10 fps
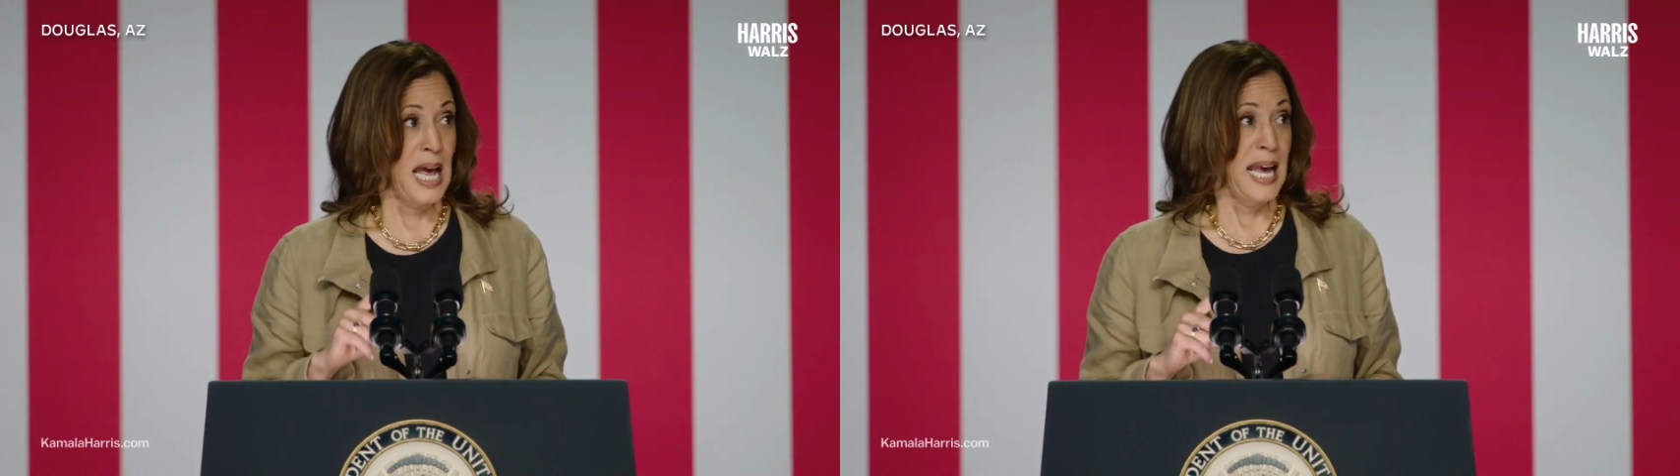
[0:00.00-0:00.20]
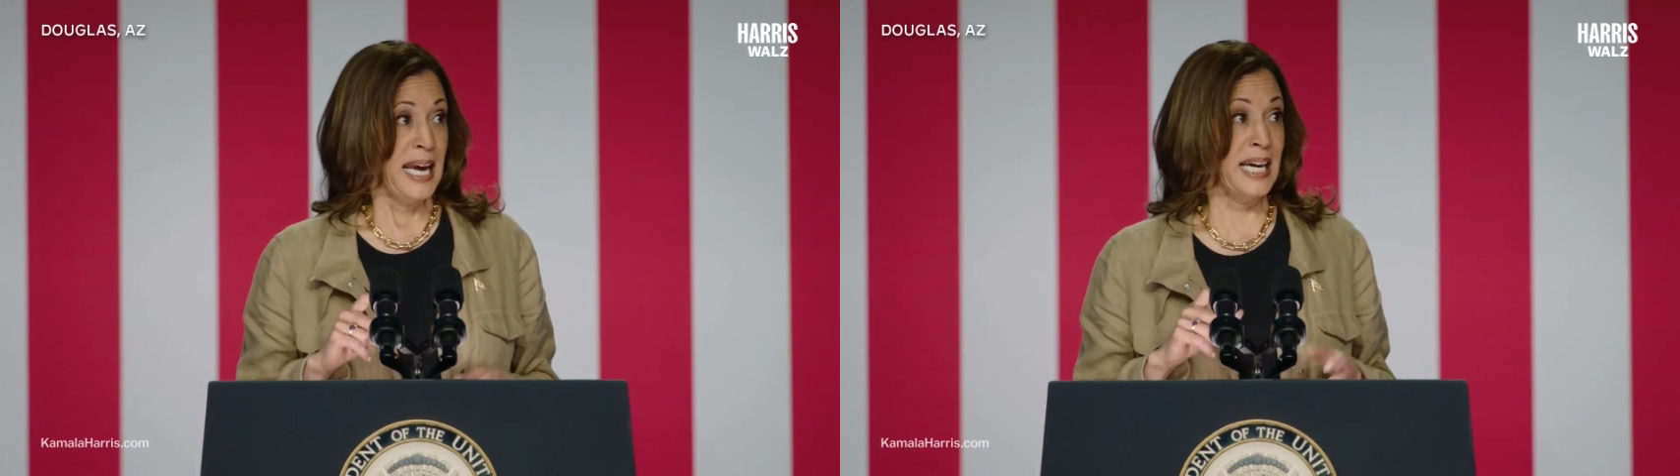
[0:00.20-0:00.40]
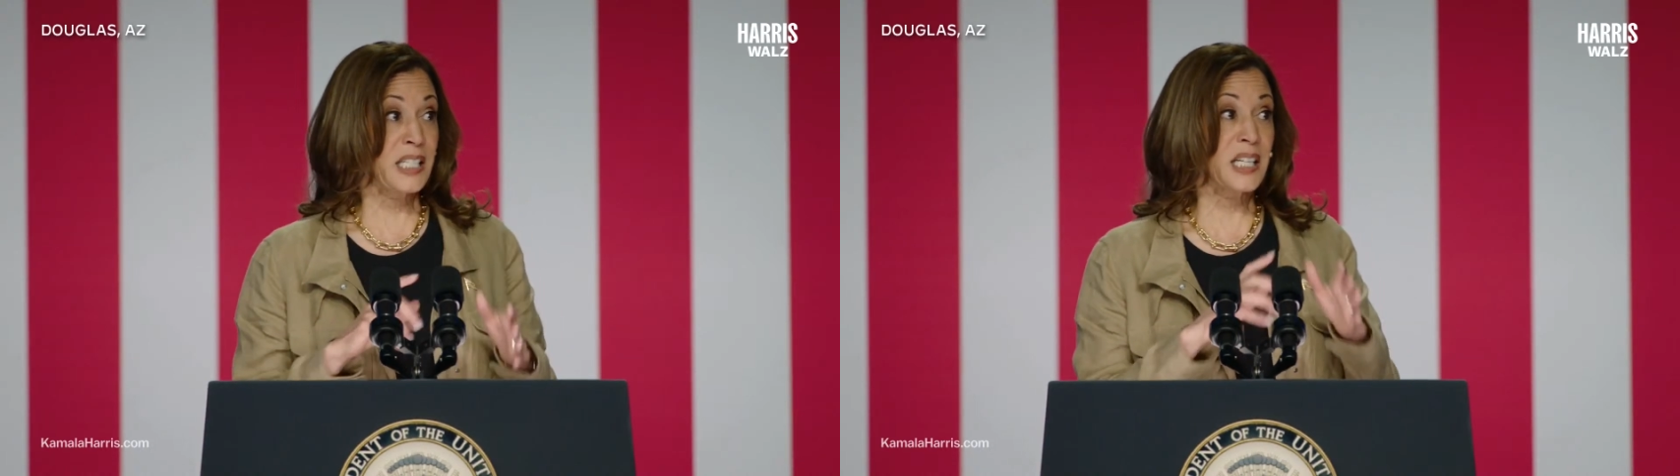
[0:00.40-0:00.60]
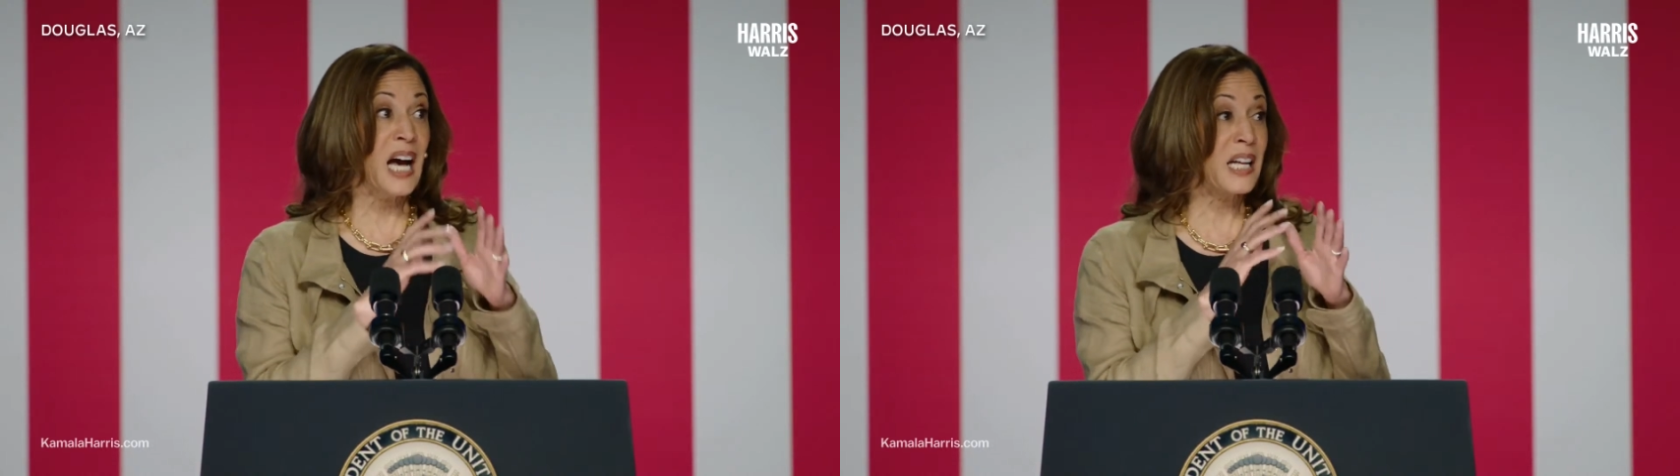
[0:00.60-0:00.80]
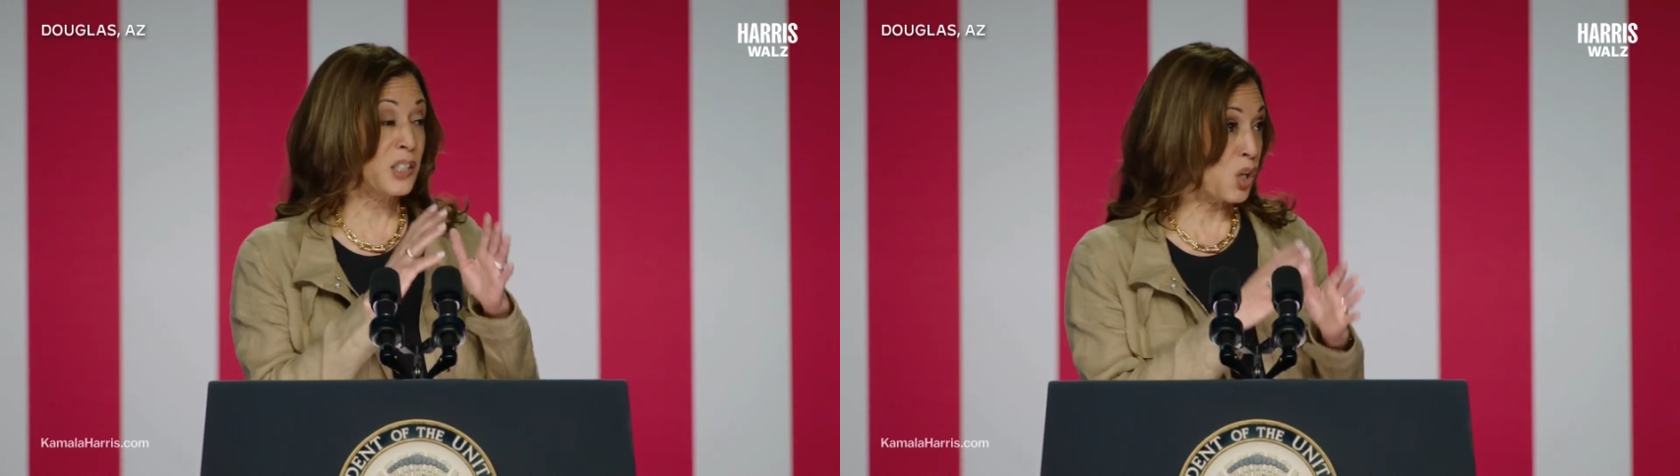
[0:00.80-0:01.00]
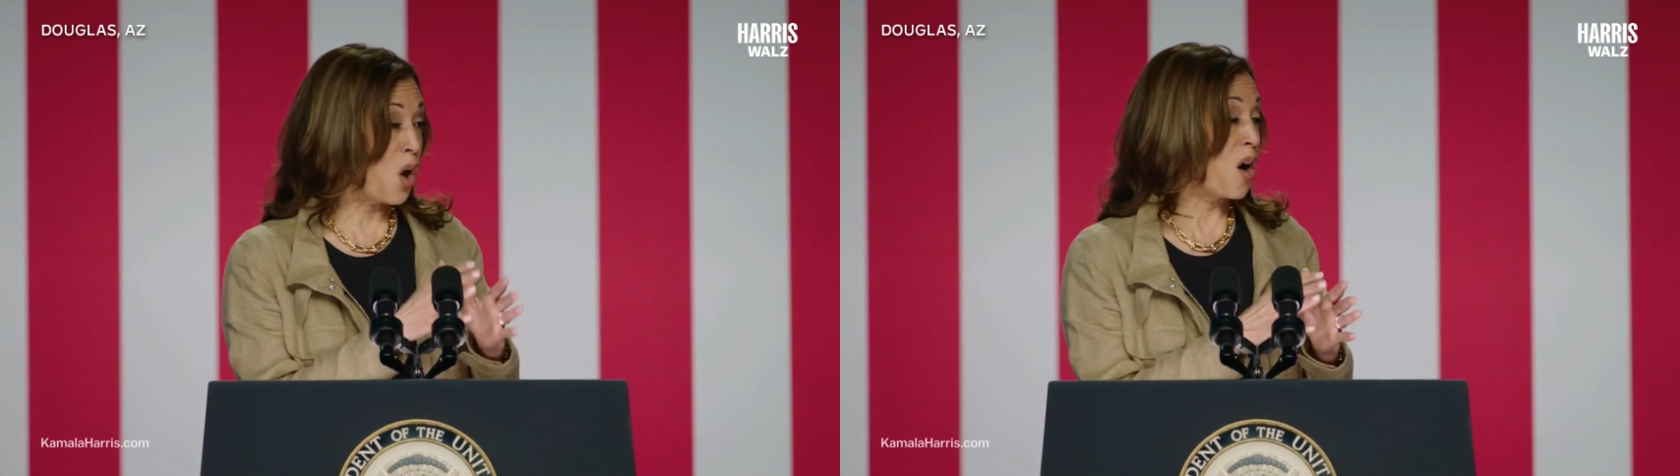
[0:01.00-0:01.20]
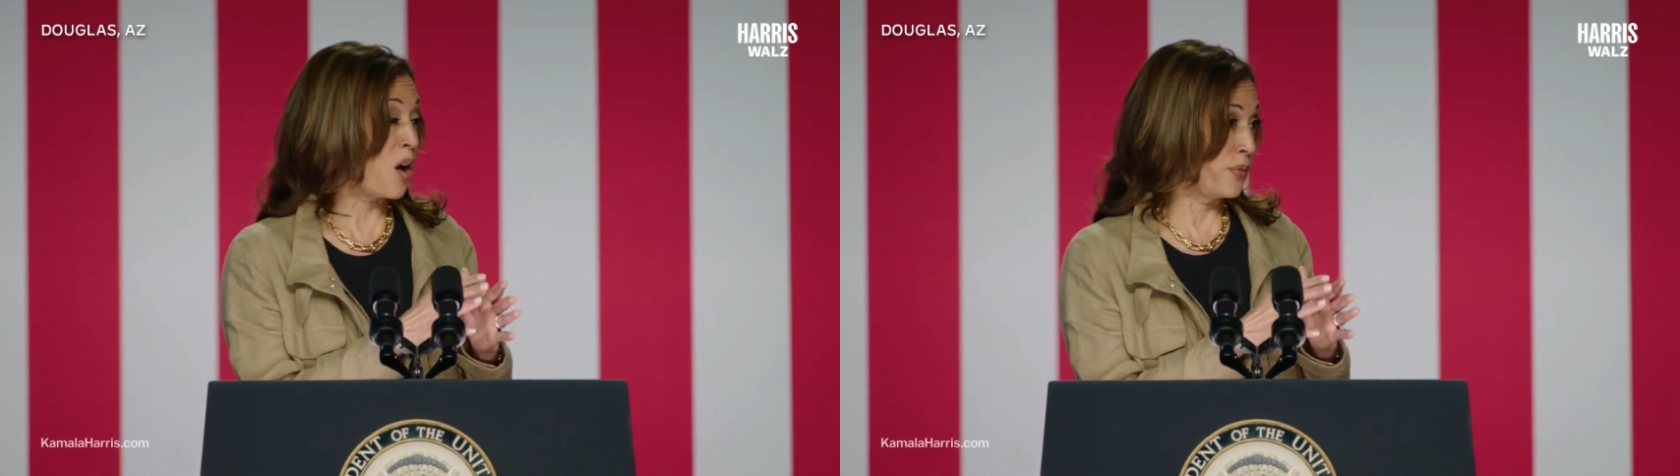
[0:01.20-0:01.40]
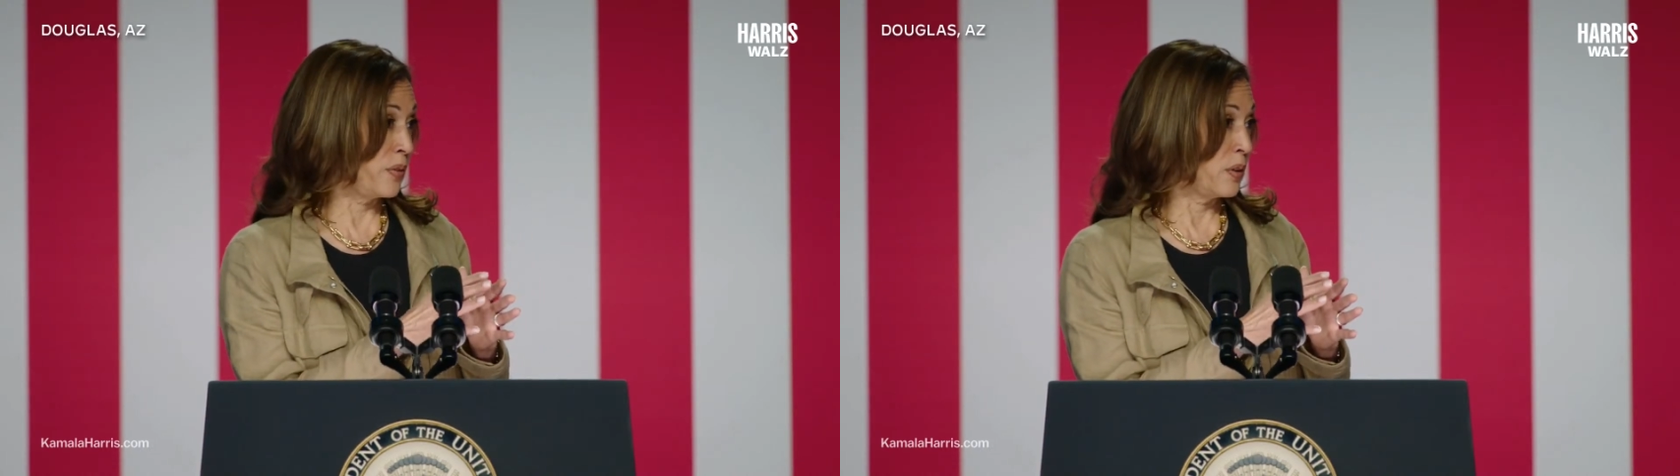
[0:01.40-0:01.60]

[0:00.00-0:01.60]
He did not solve